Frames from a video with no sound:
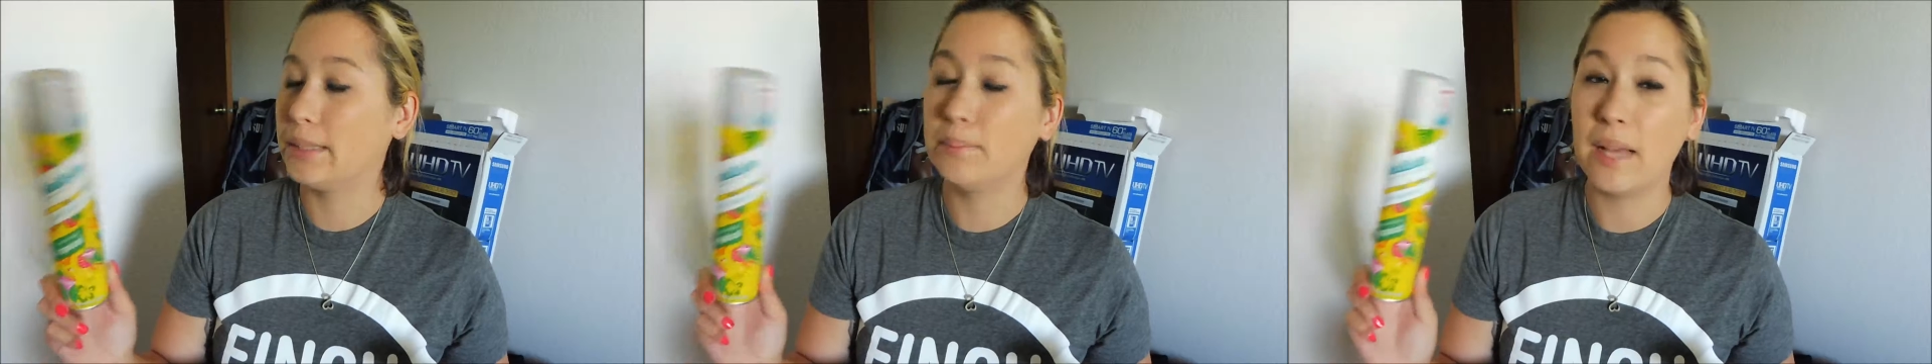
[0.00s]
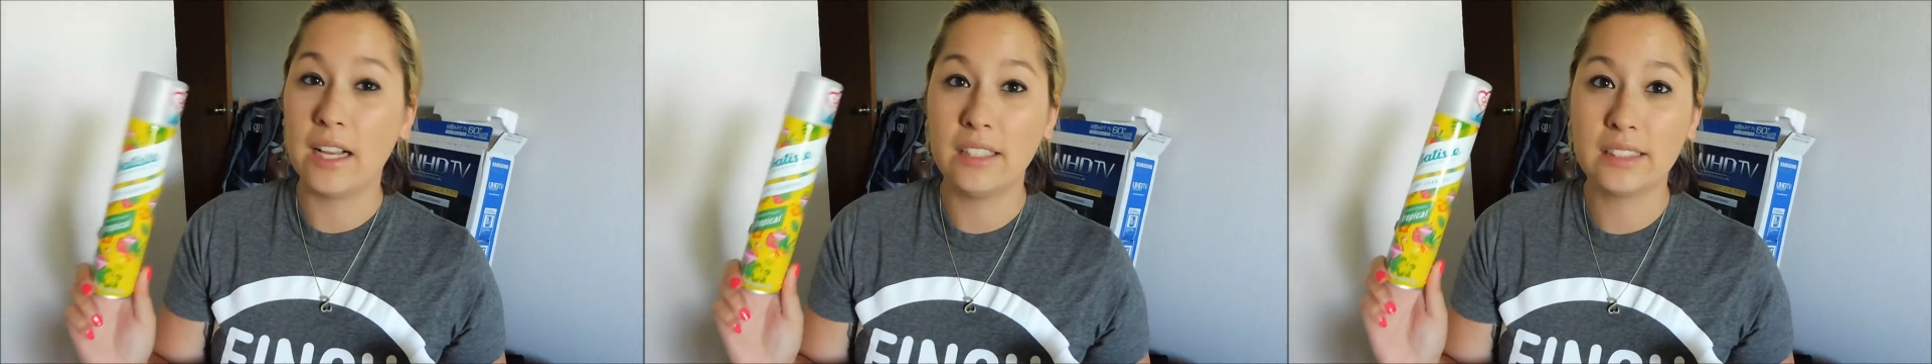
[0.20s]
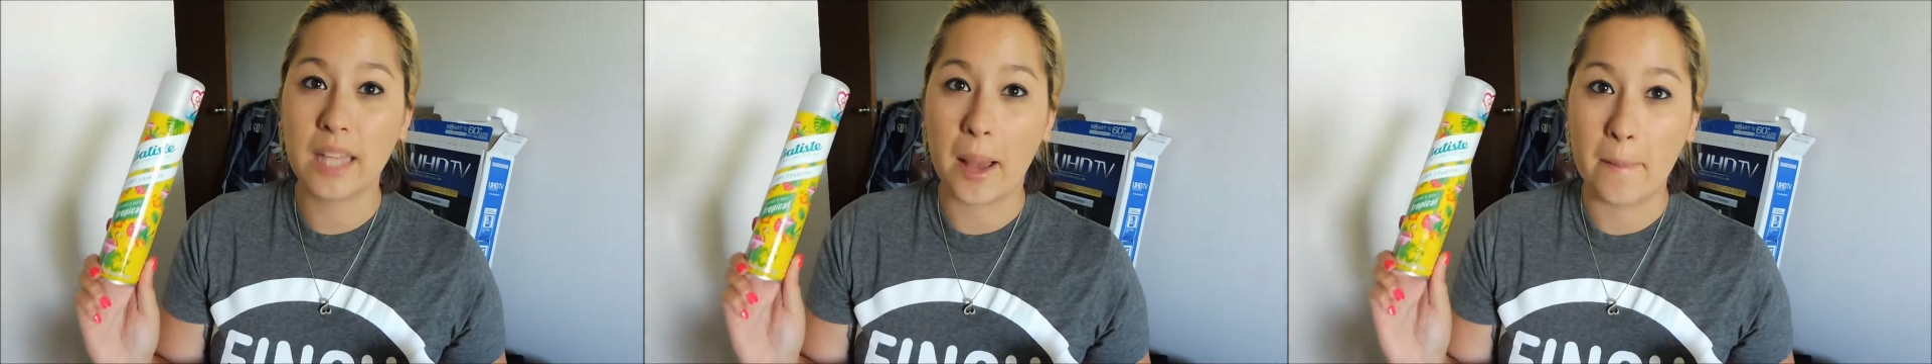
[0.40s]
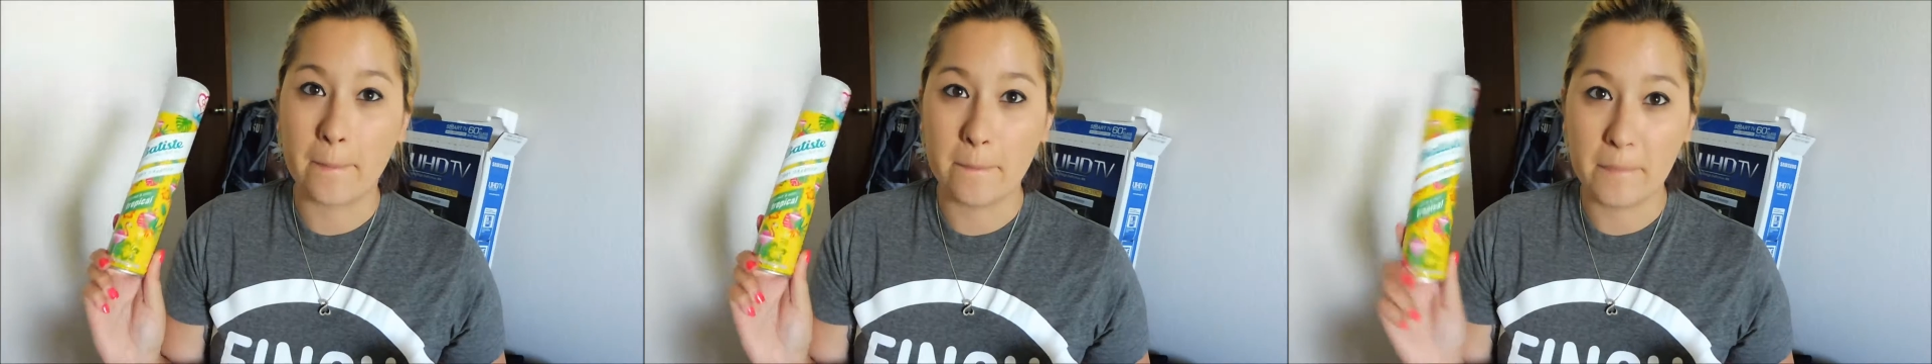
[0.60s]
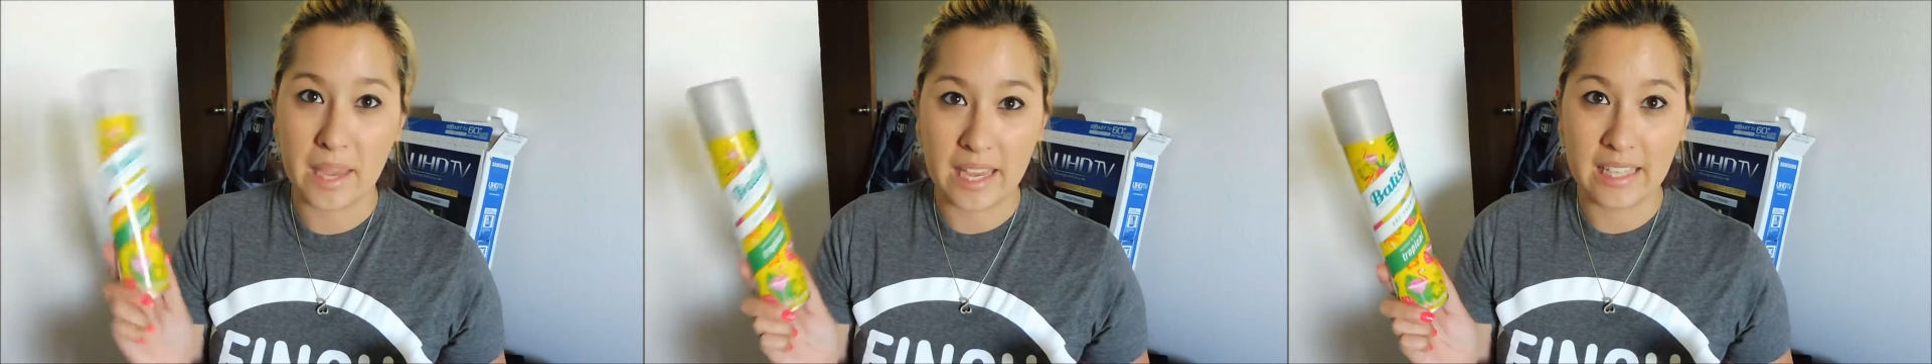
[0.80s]
smells
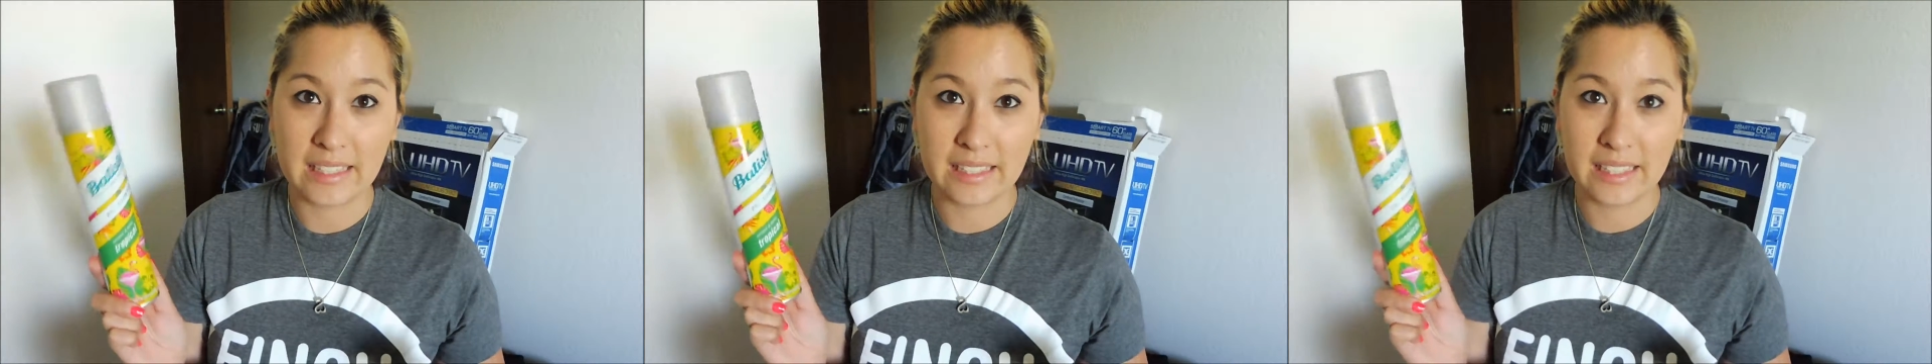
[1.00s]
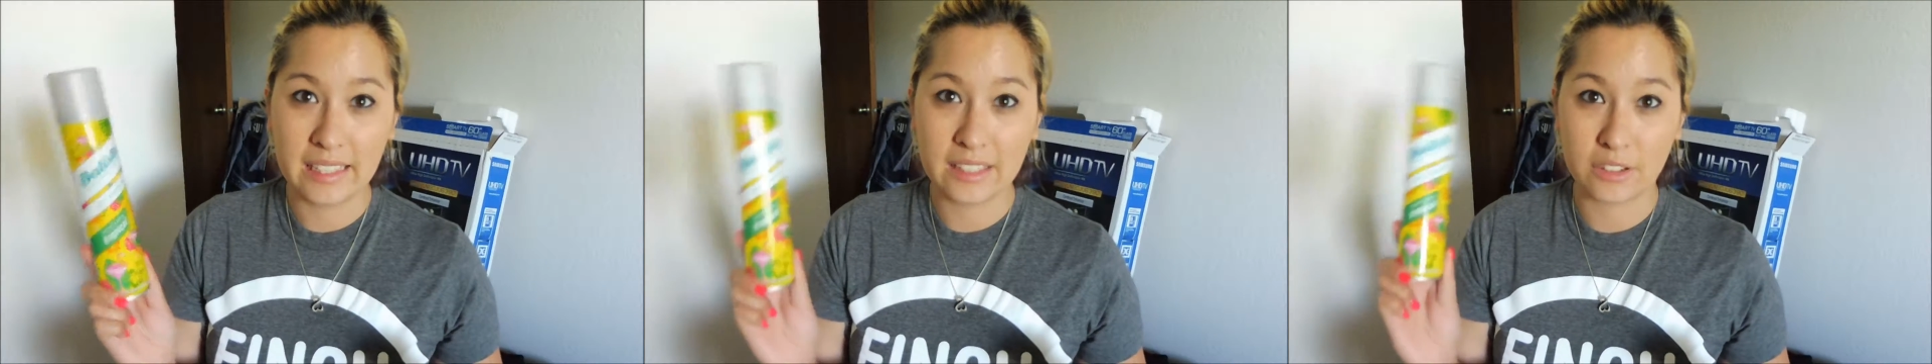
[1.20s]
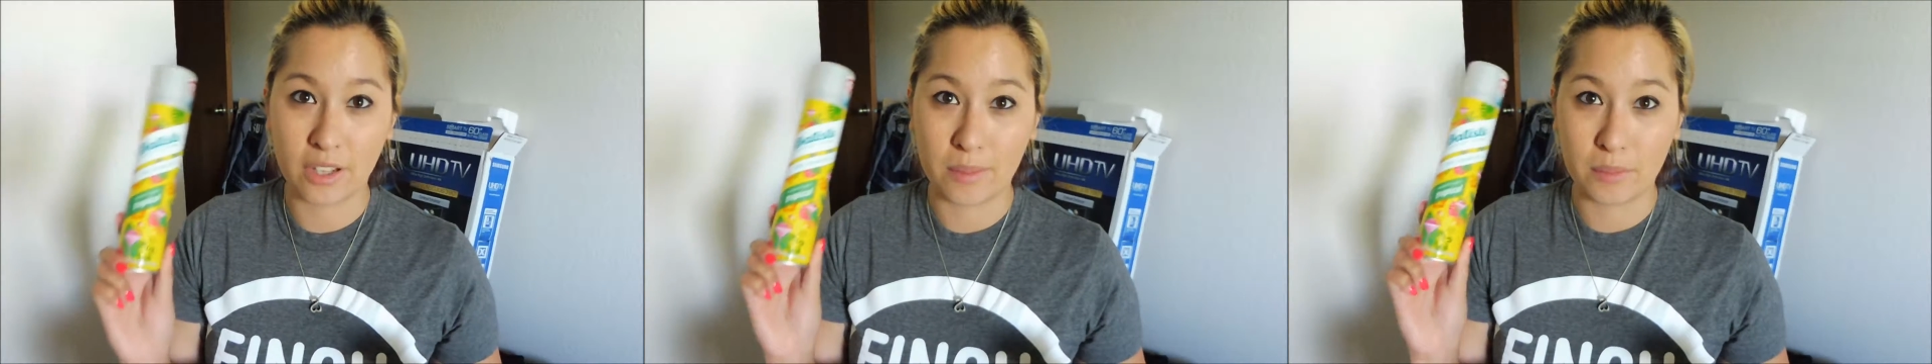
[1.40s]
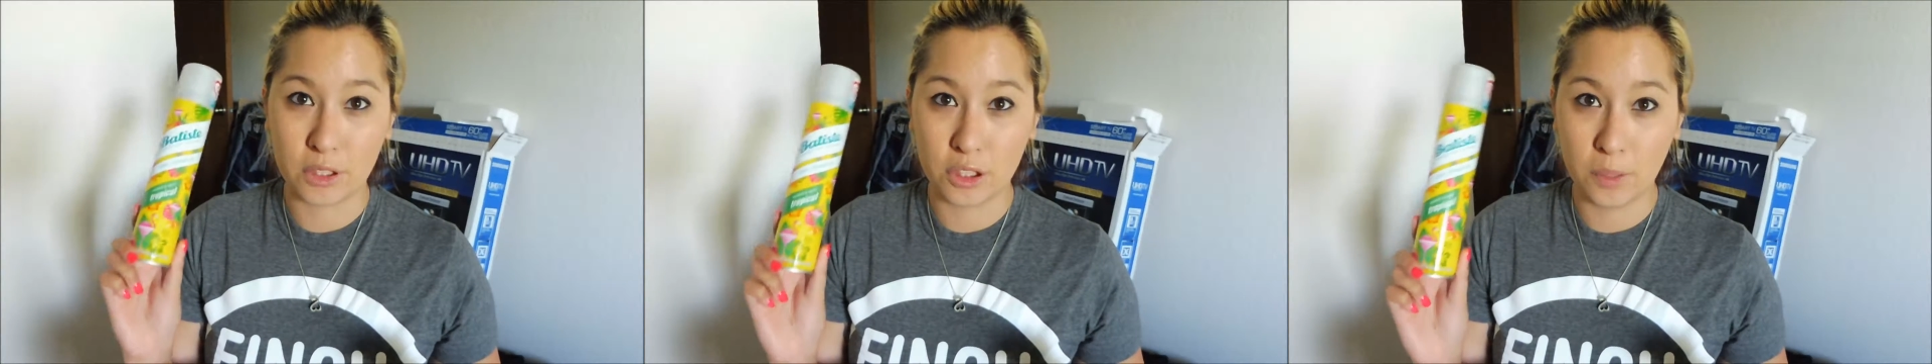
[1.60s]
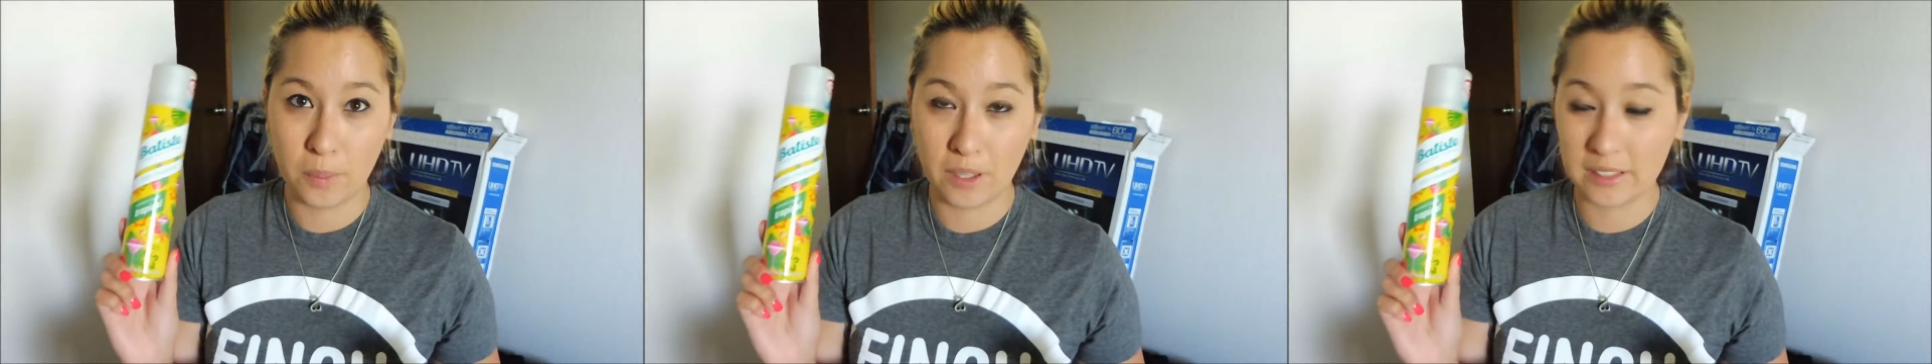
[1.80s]
amazing, so I'm
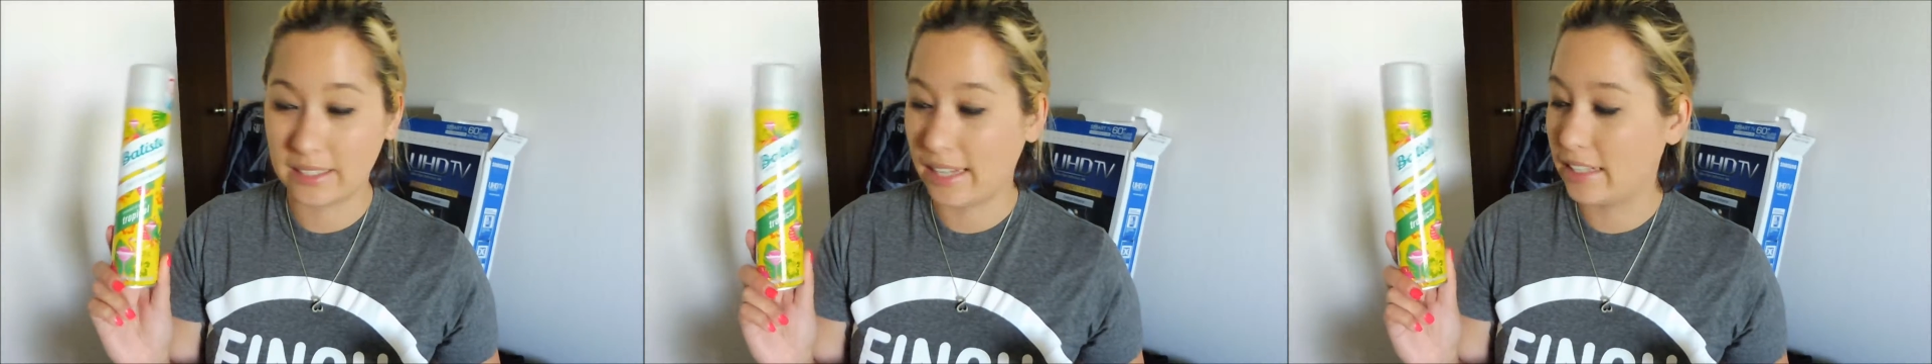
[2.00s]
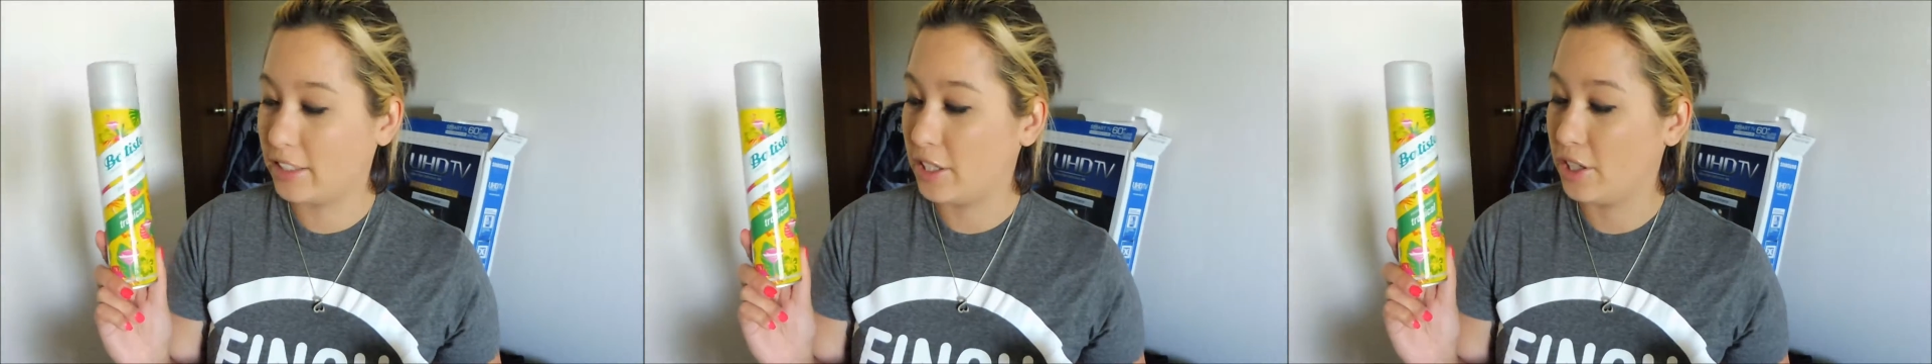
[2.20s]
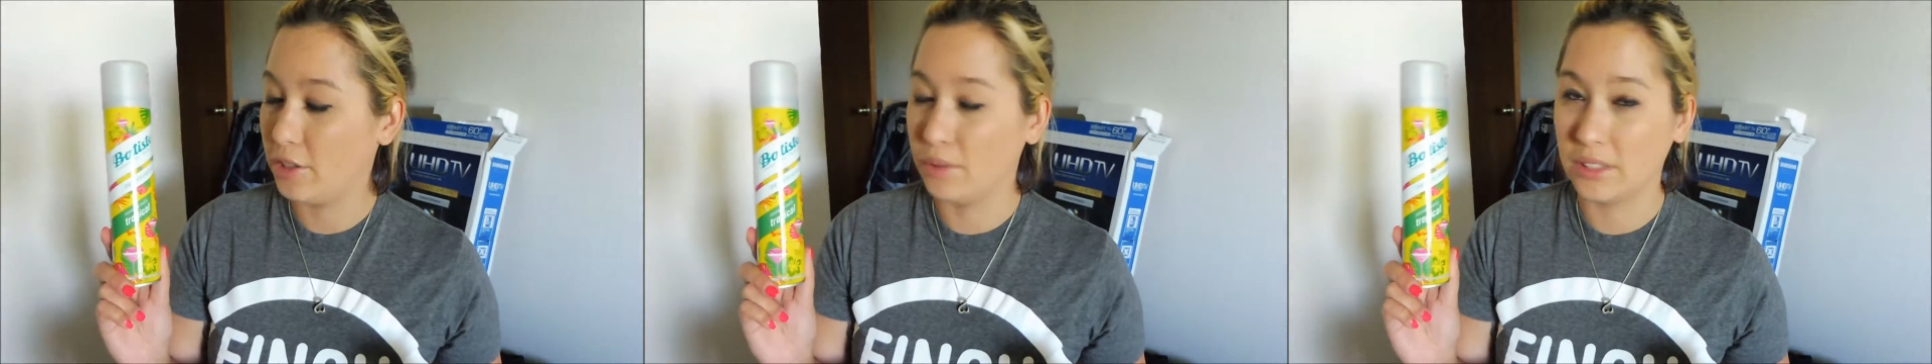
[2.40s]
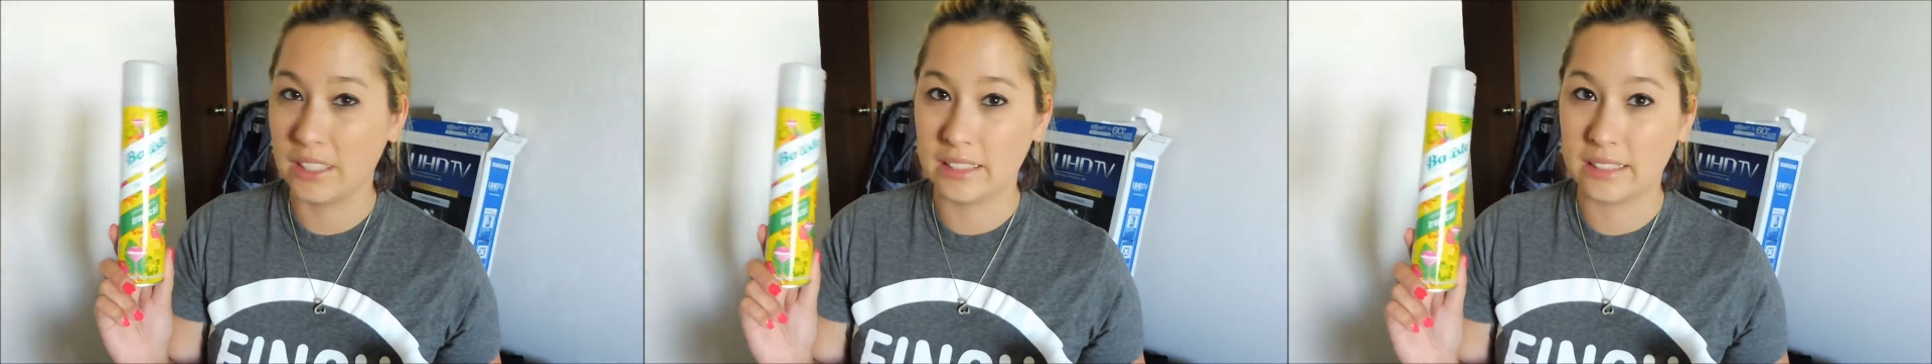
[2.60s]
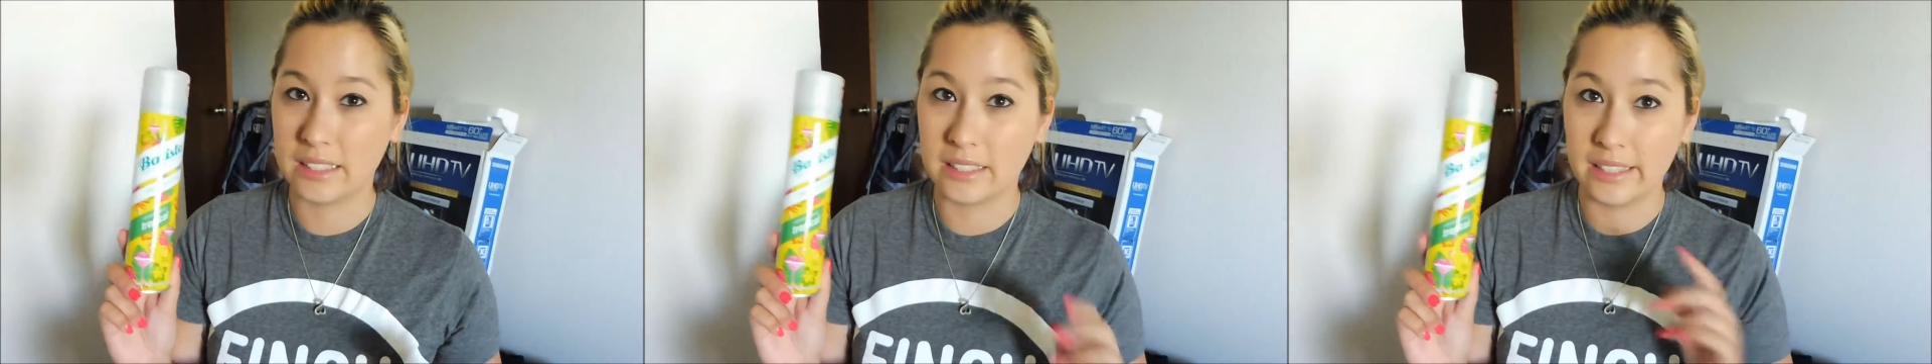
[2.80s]
super excited to use this.